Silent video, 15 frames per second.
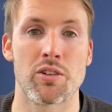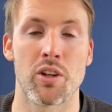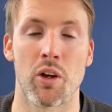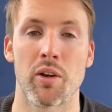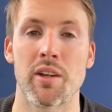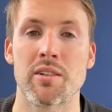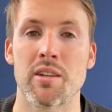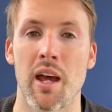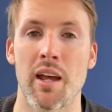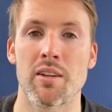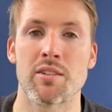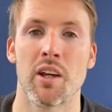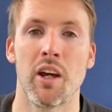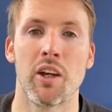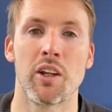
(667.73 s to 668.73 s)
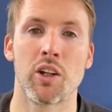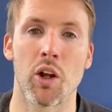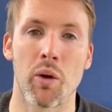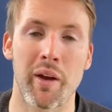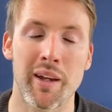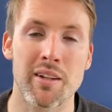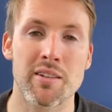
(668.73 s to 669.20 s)
So he says, you
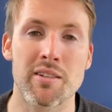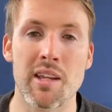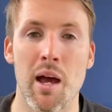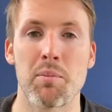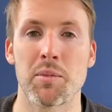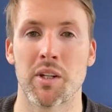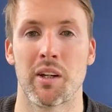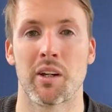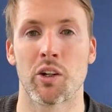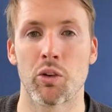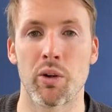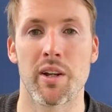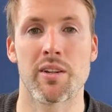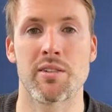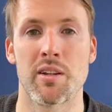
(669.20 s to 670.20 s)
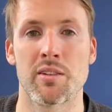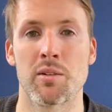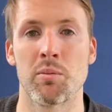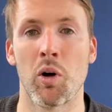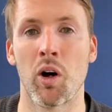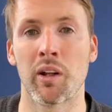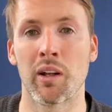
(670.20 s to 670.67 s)
know, accept
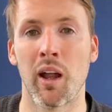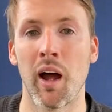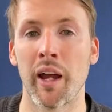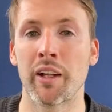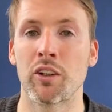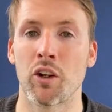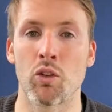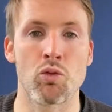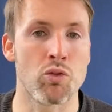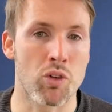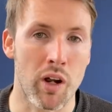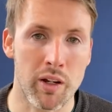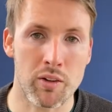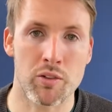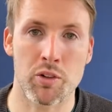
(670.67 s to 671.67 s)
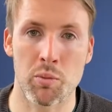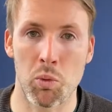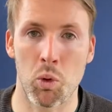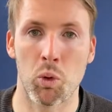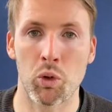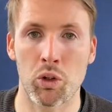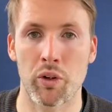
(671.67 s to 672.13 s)
criticism online, don't run from
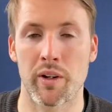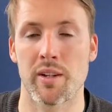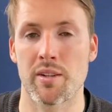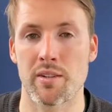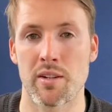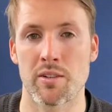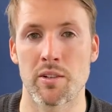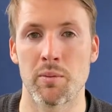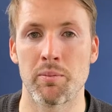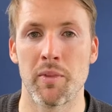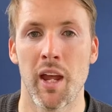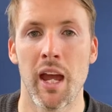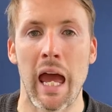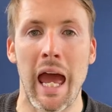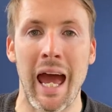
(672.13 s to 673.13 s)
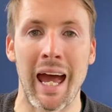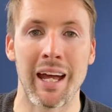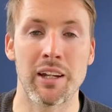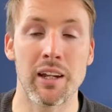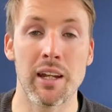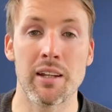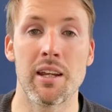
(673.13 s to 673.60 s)
all criticism.
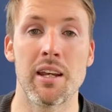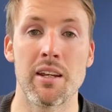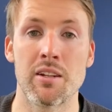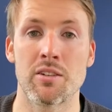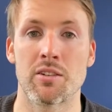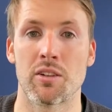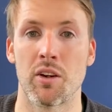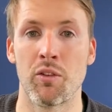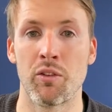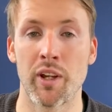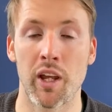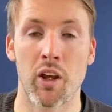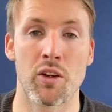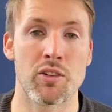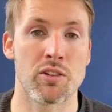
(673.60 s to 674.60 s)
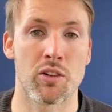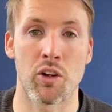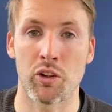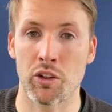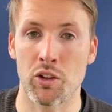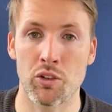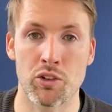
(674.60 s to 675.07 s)
And in these videos on
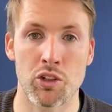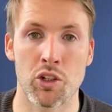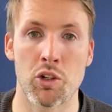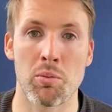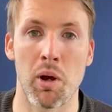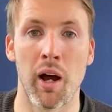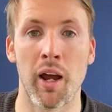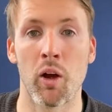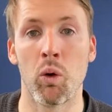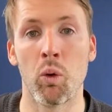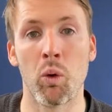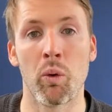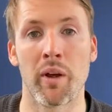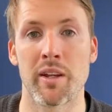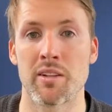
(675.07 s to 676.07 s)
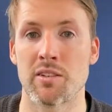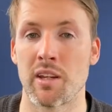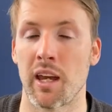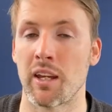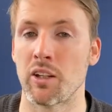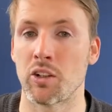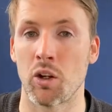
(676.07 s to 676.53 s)
our YouTube, I always
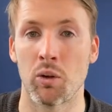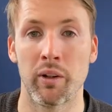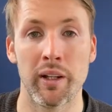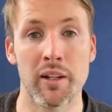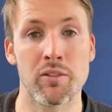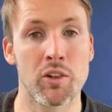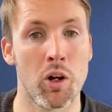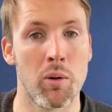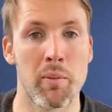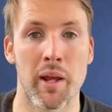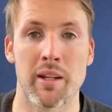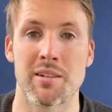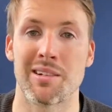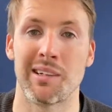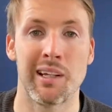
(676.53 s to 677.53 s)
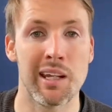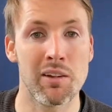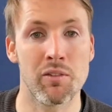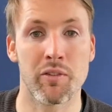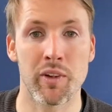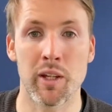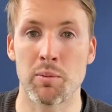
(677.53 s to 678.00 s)
say, you know, leave comments,
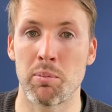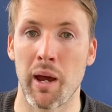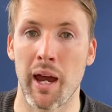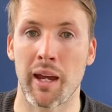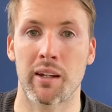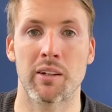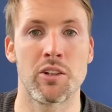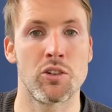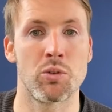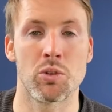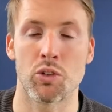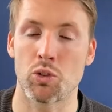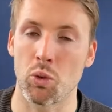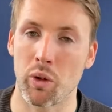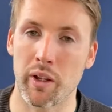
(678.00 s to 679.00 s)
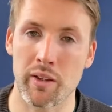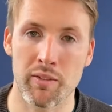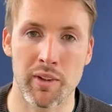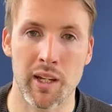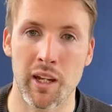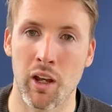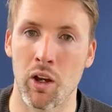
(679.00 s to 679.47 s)
leave feedback. Did you enjoy the
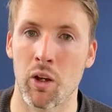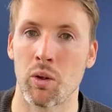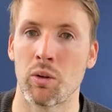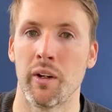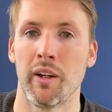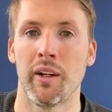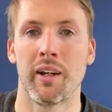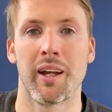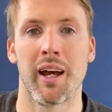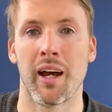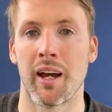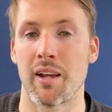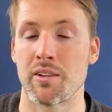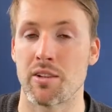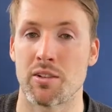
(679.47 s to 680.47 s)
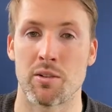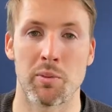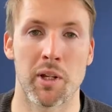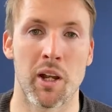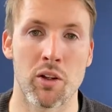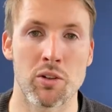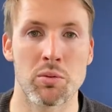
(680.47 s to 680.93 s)
video? Uh, is there
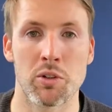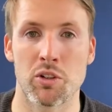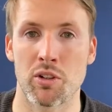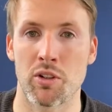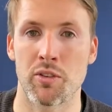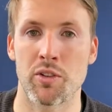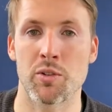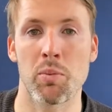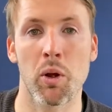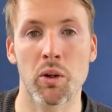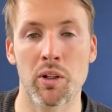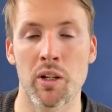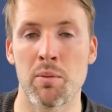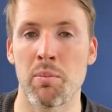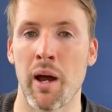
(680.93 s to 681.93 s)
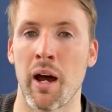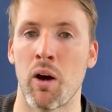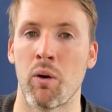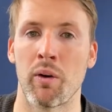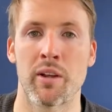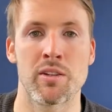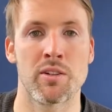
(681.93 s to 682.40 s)
something else we should have spoken
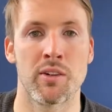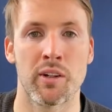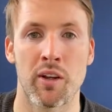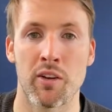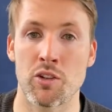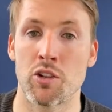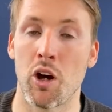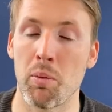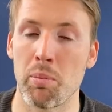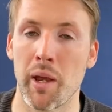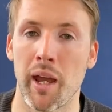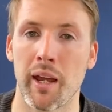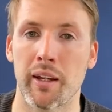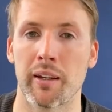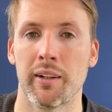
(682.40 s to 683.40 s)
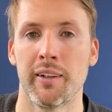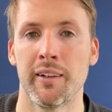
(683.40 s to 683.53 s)
about? Is there another topic?